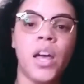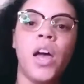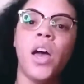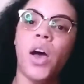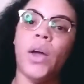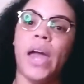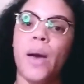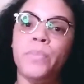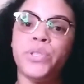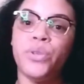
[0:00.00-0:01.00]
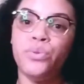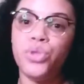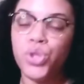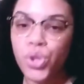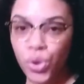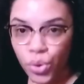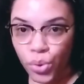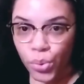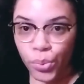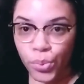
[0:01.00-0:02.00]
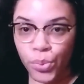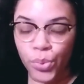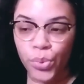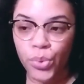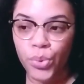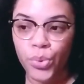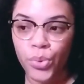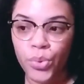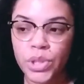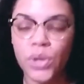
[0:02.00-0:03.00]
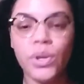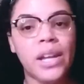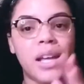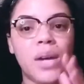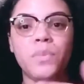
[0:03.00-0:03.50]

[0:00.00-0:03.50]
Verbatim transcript: Okay, episode two. So, Kalon was